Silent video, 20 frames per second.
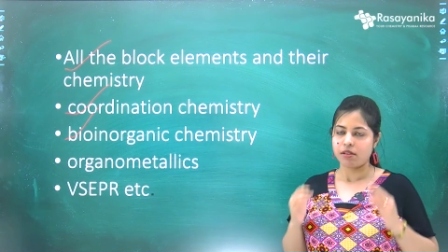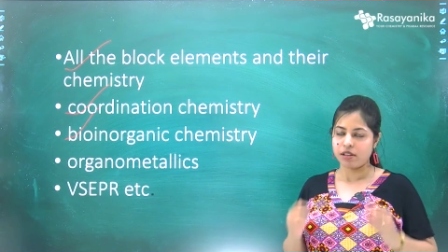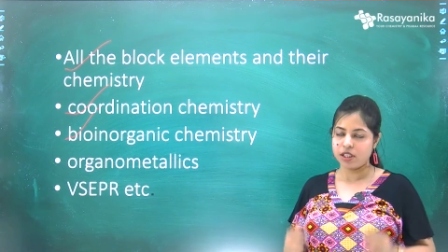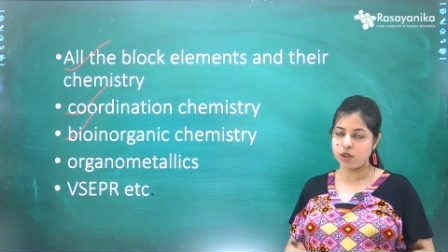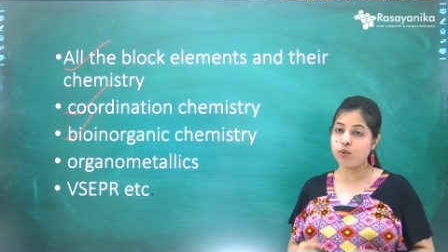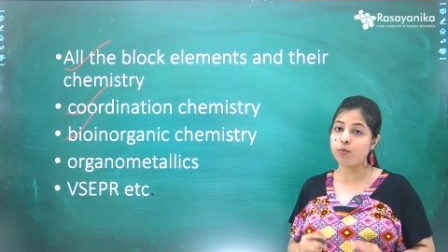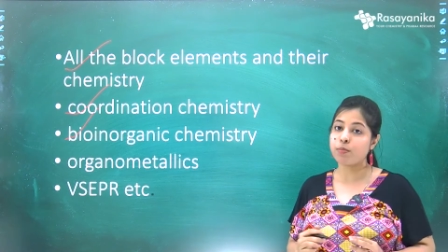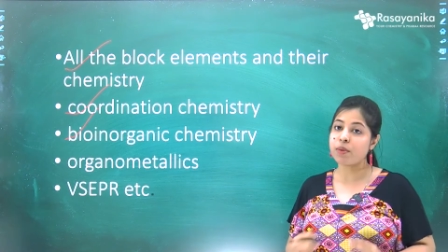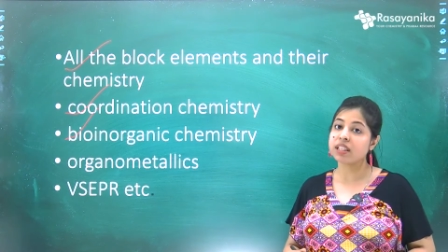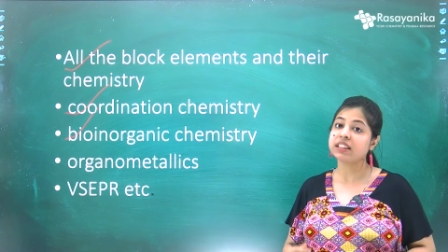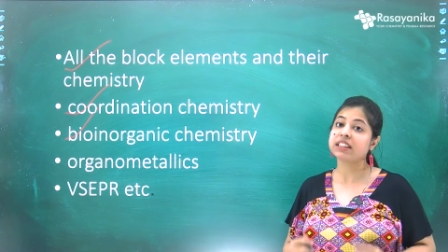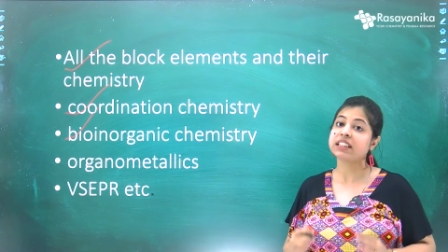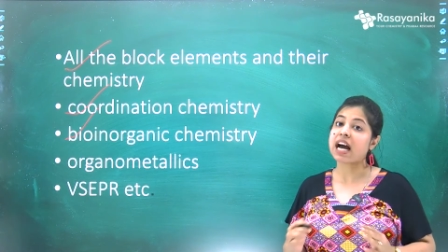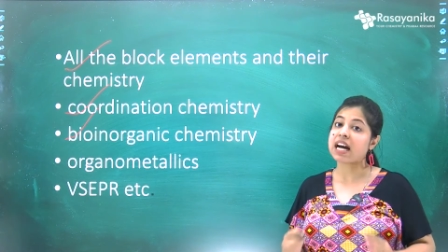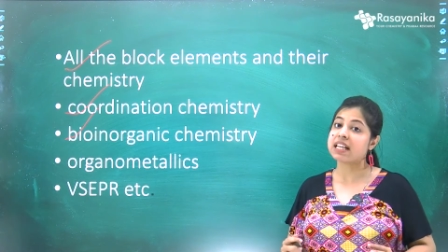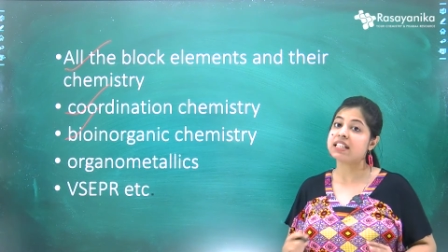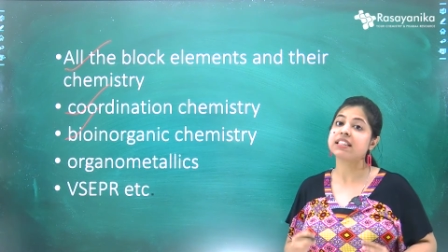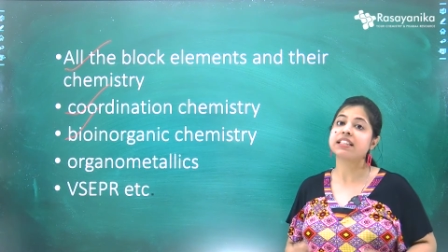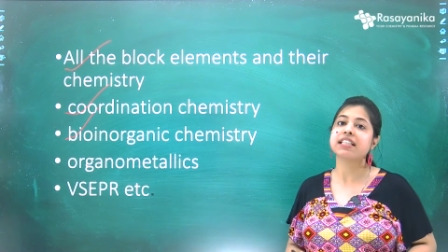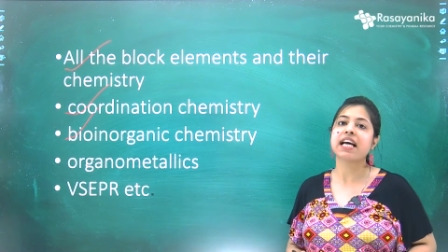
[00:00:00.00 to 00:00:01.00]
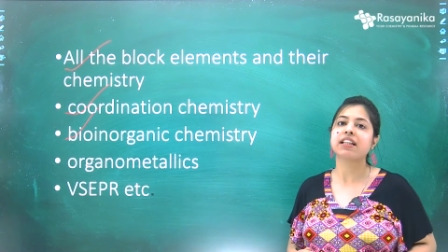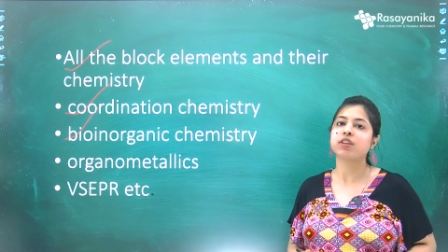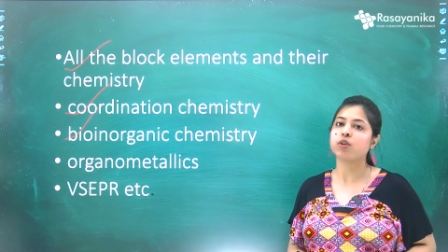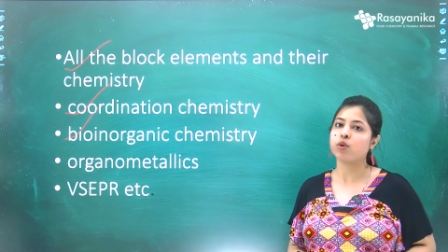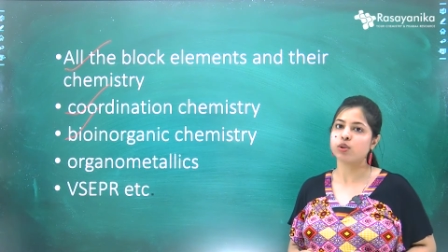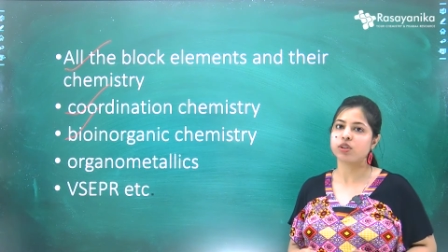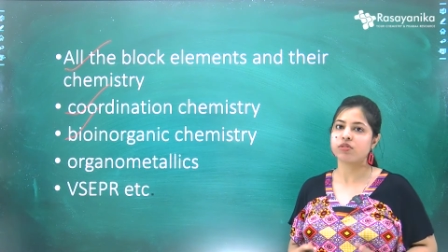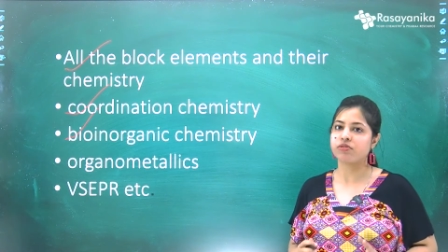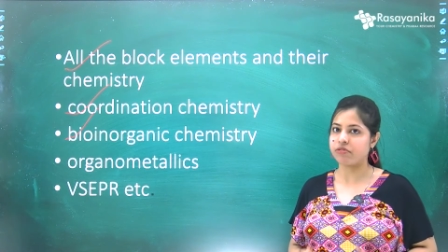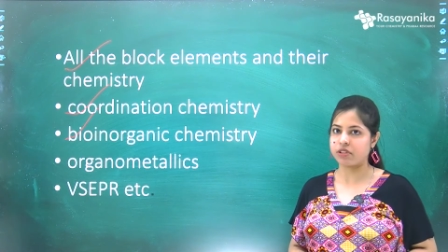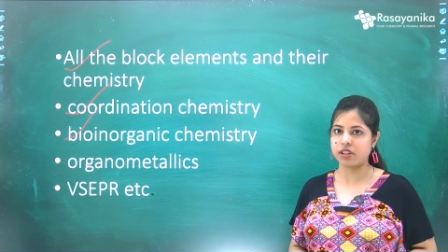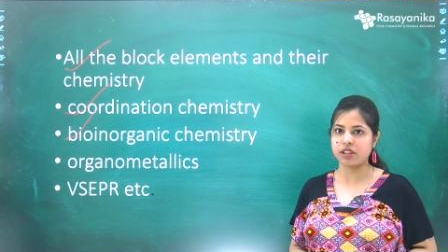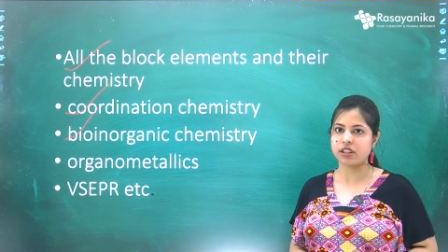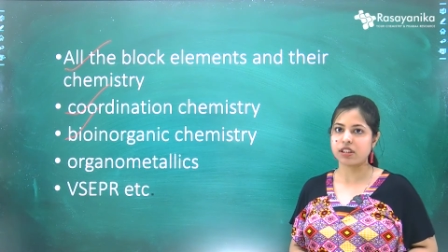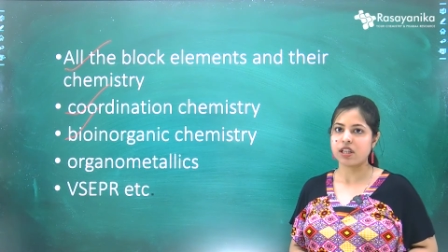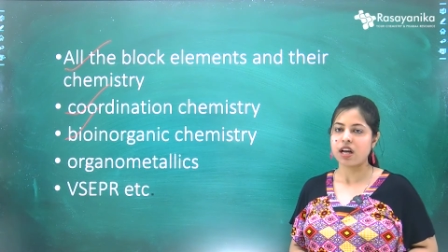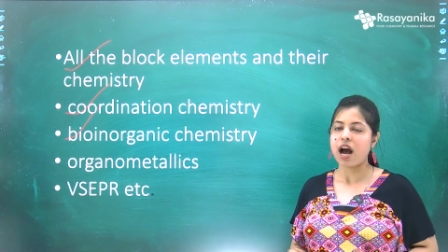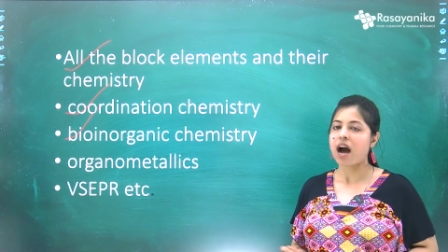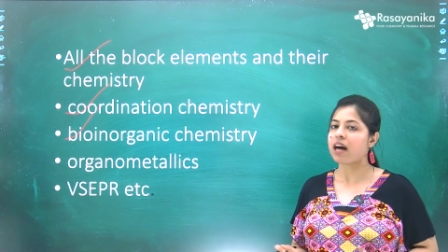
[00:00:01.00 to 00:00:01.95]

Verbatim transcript: you must understand those first.